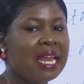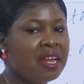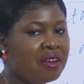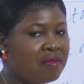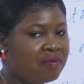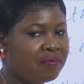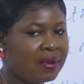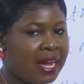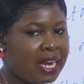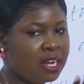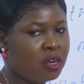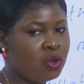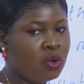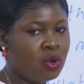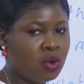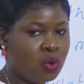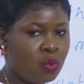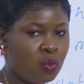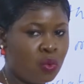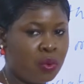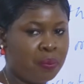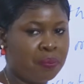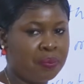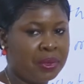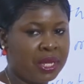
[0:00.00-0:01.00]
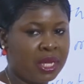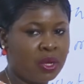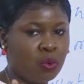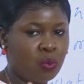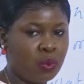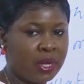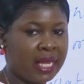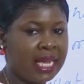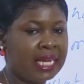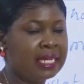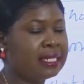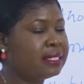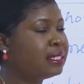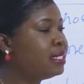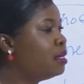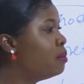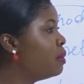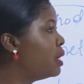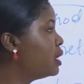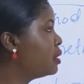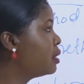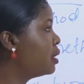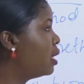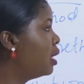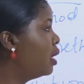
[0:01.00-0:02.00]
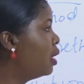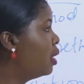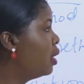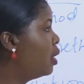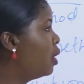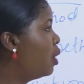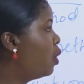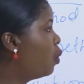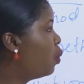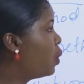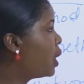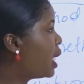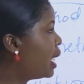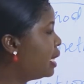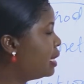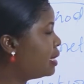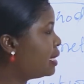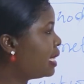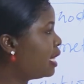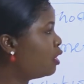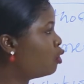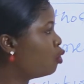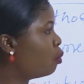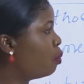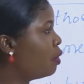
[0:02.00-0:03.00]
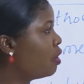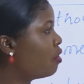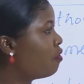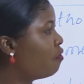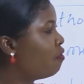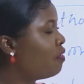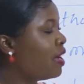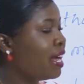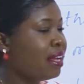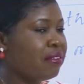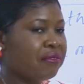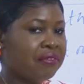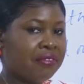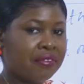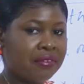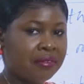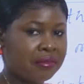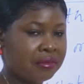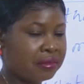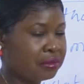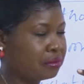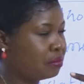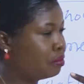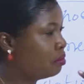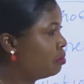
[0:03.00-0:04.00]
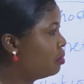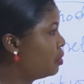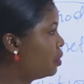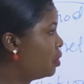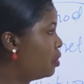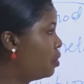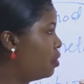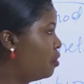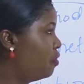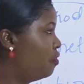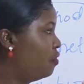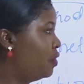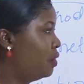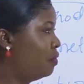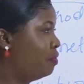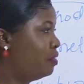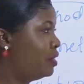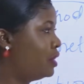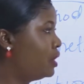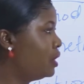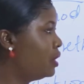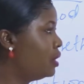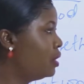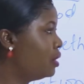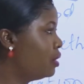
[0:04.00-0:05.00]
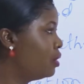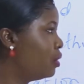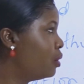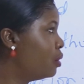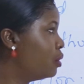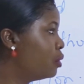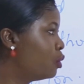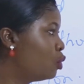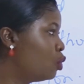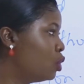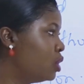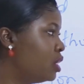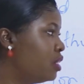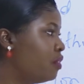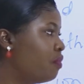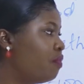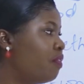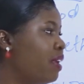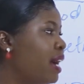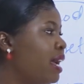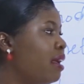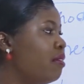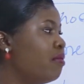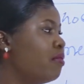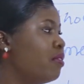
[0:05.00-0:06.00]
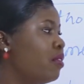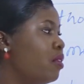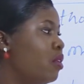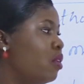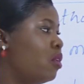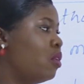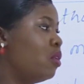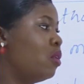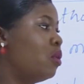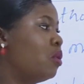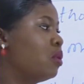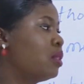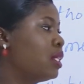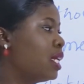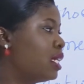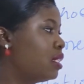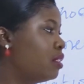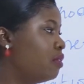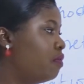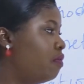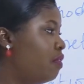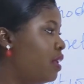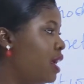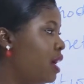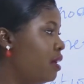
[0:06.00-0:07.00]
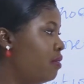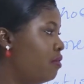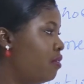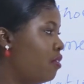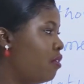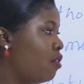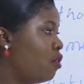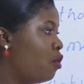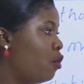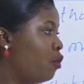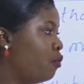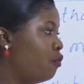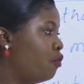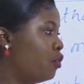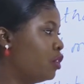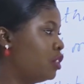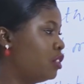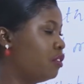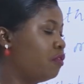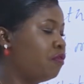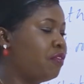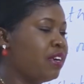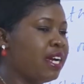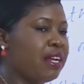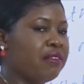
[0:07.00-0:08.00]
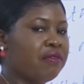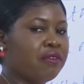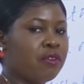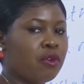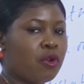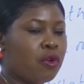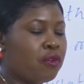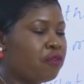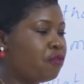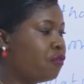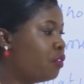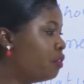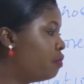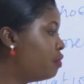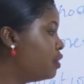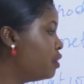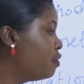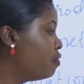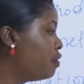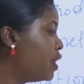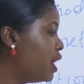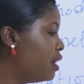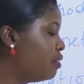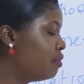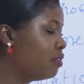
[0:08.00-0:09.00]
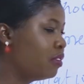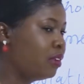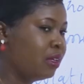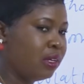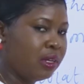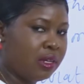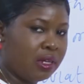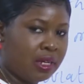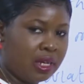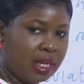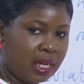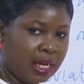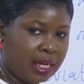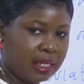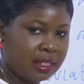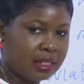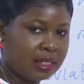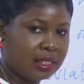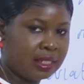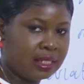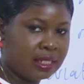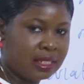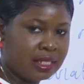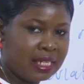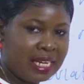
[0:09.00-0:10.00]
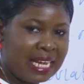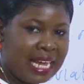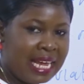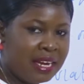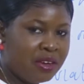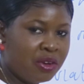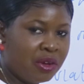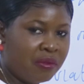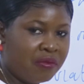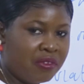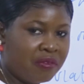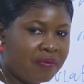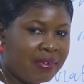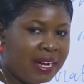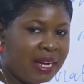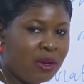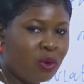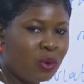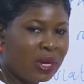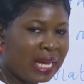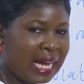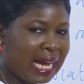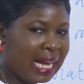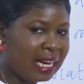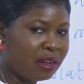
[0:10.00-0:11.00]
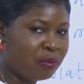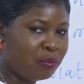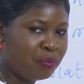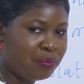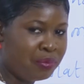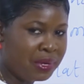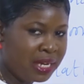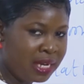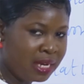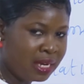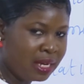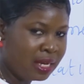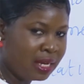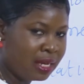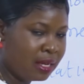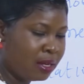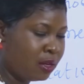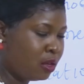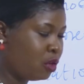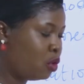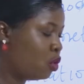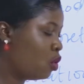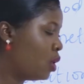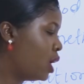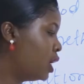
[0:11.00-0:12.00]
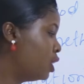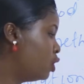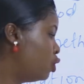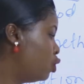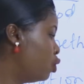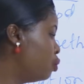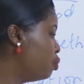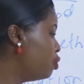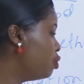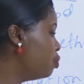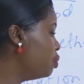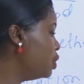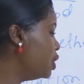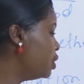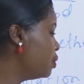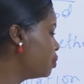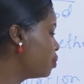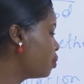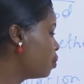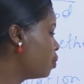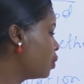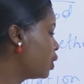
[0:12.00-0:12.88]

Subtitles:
Any value we pick, we get the same answer. We can decide to pick 5 or 15 or 25 or 35 or 45 or 55, and any of the value can be your assumed mean.